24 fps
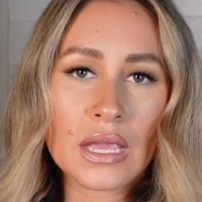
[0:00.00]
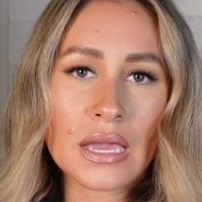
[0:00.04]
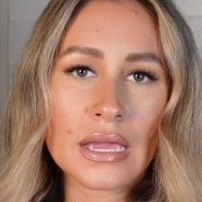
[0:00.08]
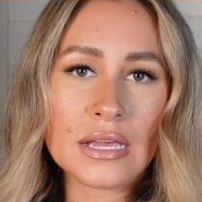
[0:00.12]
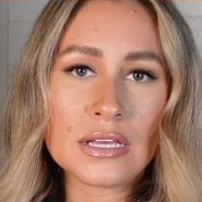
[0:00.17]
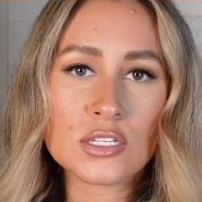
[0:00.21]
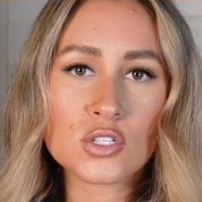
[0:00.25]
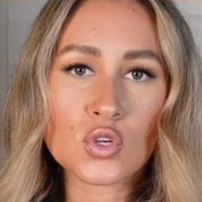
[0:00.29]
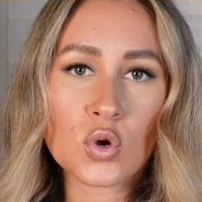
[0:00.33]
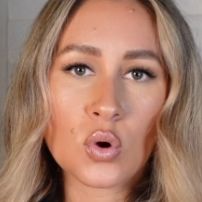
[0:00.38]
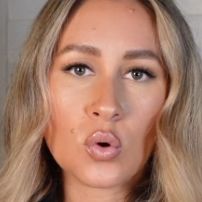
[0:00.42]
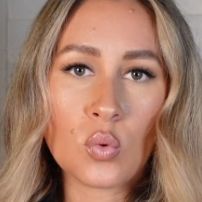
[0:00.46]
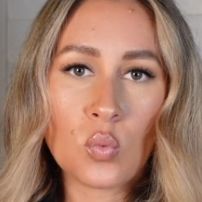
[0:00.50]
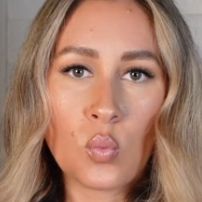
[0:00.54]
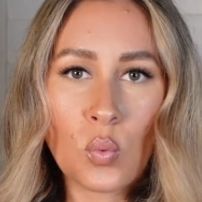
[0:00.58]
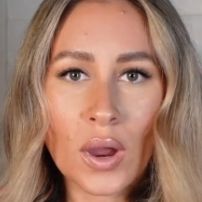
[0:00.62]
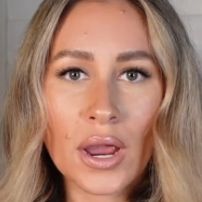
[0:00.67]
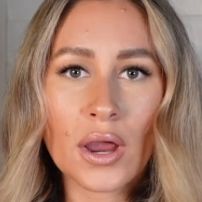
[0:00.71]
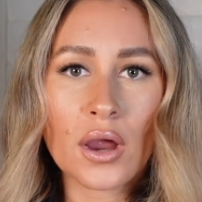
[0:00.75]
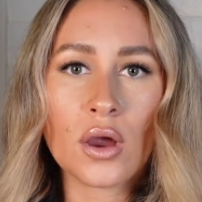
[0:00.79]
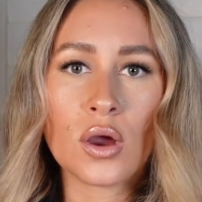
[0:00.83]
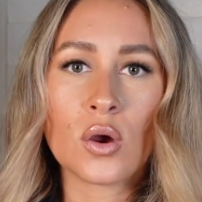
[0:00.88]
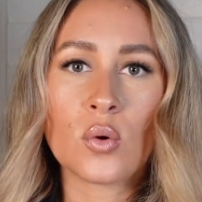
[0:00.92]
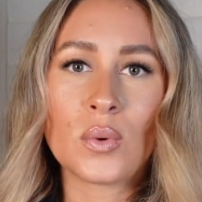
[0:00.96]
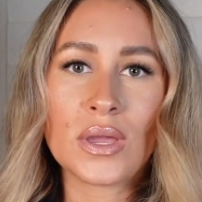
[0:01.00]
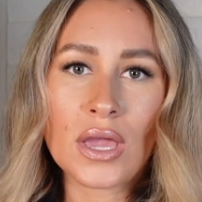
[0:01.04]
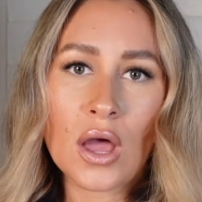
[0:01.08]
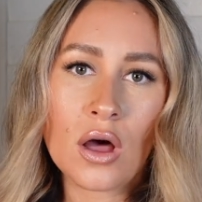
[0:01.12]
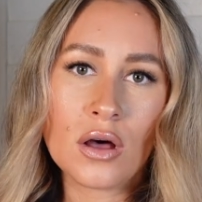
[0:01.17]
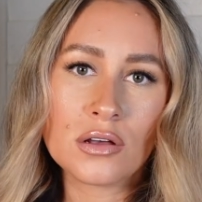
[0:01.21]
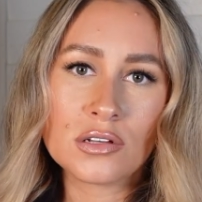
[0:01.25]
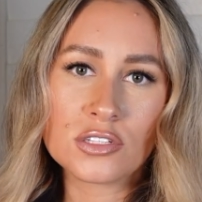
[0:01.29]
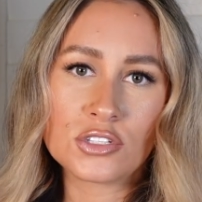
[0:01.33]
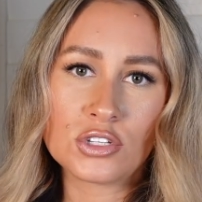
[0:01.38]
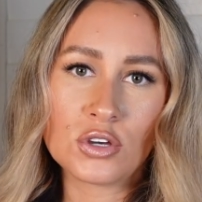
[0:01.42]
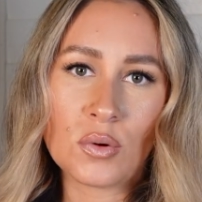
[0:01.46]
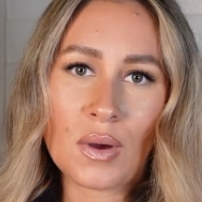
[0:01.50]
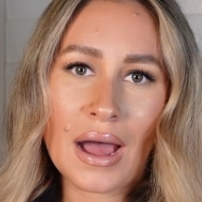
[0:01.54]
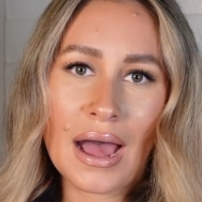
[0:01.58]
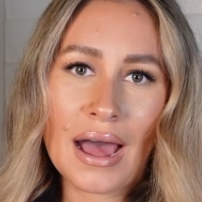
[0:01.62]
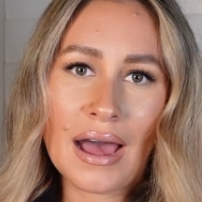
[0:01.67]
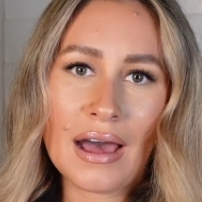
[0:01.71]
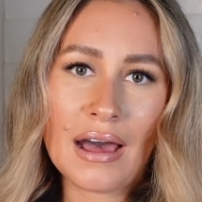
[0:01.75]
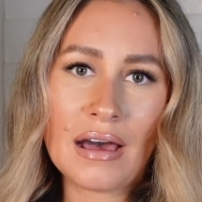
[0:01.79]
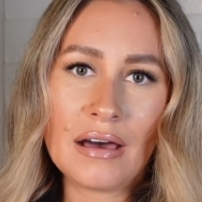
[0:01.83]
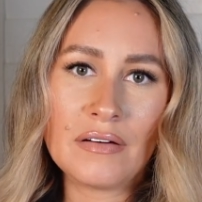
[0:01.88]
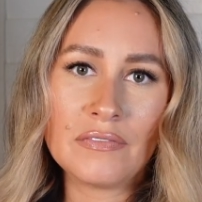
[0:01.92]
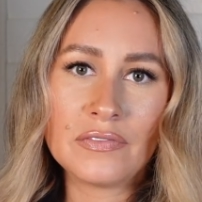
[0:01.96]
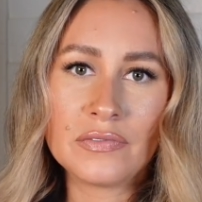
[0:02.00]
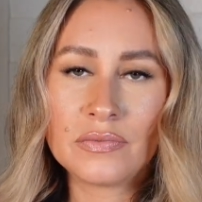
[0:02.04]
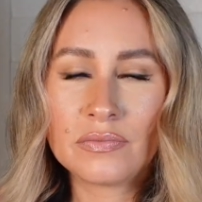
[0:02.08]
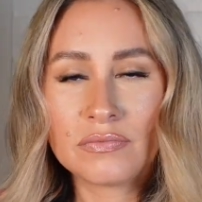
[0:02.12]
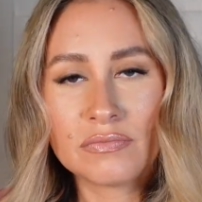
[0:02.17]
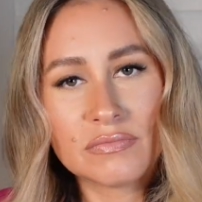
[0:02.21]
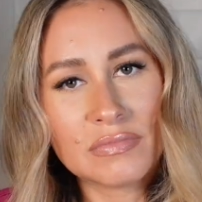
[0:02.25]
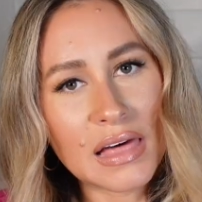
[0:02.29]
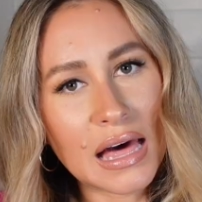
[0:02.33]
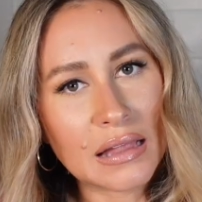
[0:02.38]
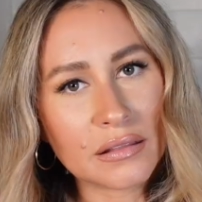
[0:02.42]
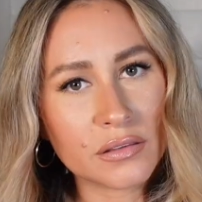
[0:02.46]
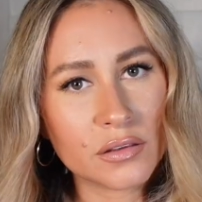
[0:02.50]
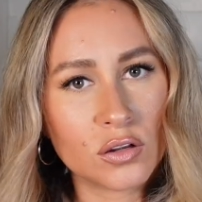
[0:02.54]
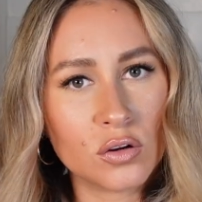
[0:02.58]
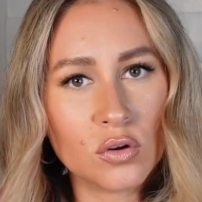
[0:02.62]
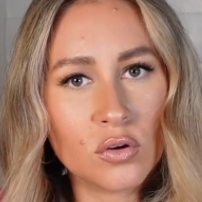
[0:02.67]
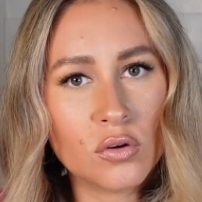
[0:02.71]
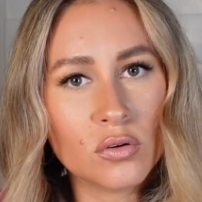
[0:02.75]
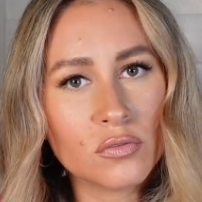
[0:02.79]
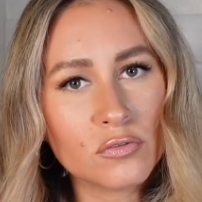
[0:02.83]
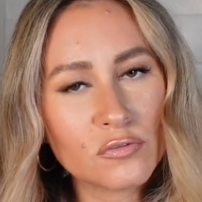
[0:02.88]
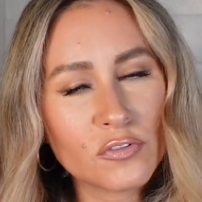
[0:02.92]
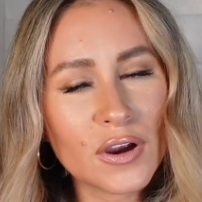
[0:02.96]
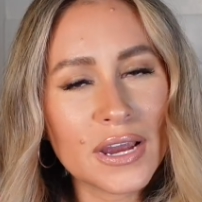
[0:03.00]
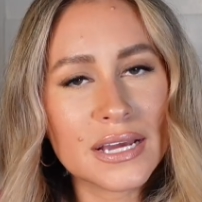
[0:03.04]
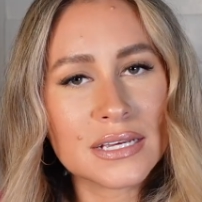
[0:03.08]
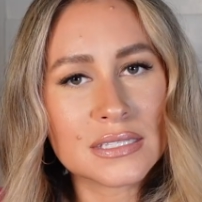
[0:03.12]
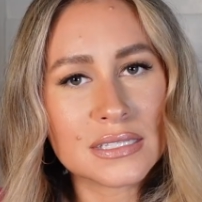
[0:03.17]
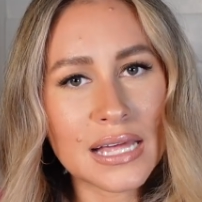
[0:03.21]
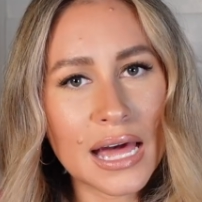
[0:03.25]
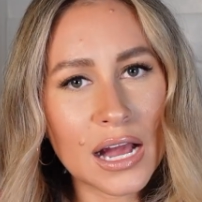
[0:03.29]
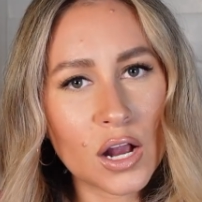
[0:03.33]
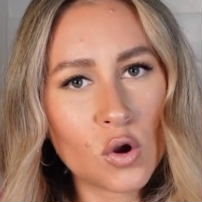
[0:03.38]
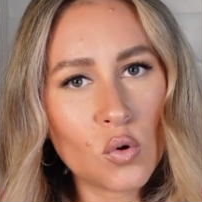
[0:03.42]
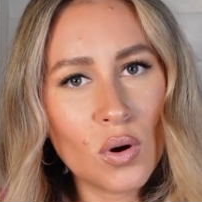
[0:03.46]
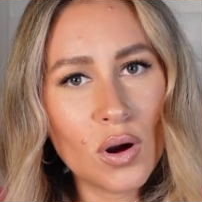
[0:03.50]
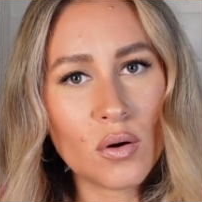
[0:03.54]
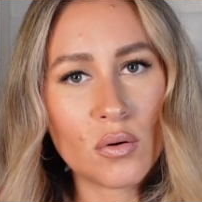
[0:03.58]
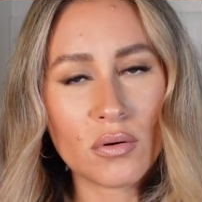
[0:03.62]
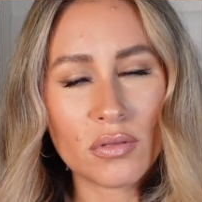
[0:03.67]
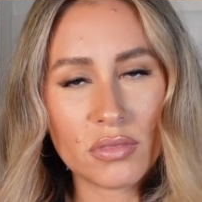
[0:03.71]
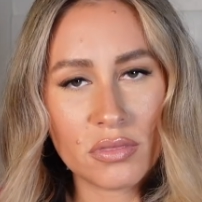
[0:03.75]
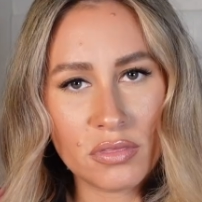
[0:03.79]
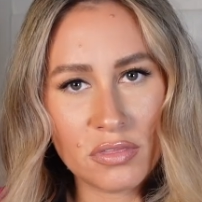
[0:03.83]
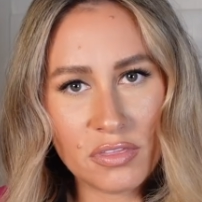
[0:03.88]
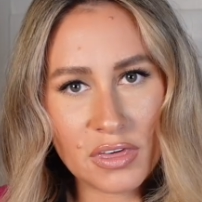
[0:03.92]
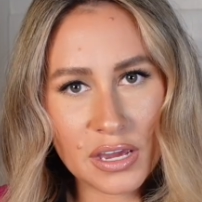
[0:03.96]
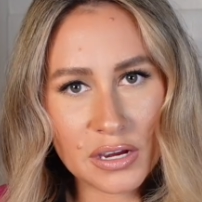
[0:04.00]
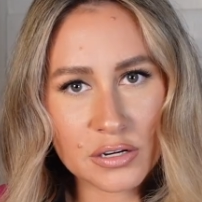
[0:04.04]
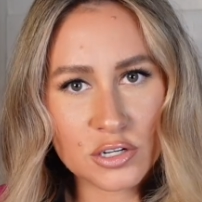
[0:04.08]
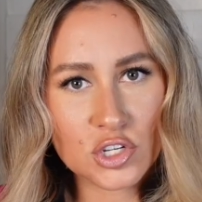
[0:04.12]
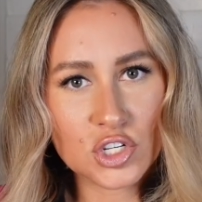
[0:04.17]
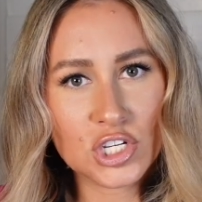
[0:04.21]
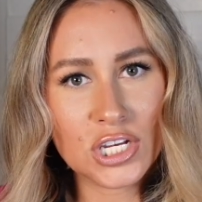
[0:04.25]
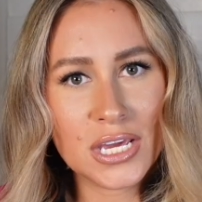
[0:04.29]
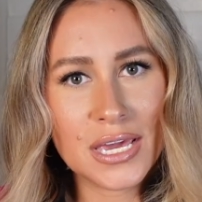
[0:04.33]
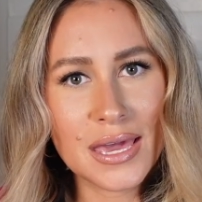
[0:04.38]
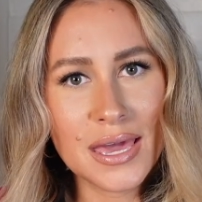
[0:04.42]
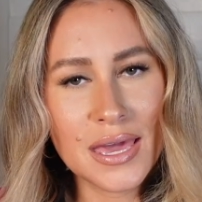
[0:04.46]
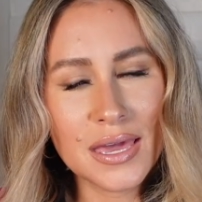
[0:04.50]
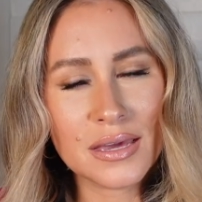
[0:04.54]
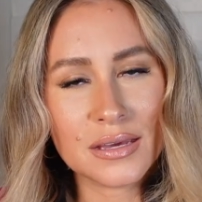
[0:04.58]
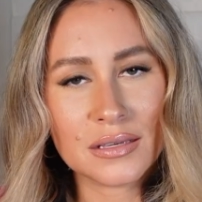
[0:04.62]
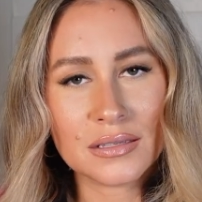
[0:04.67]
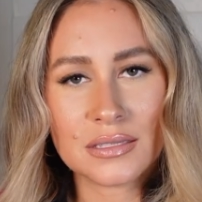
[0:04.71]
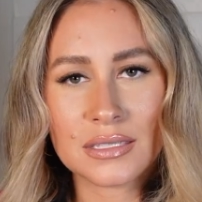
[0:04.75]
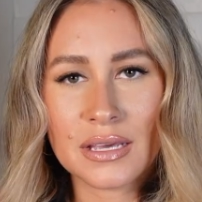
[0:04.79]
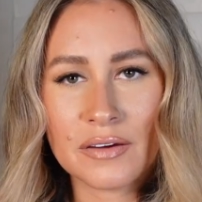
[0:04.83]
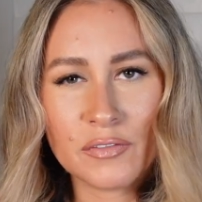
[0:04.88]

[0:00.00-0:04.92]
is where we also have that little phrase, that quote, "There she is."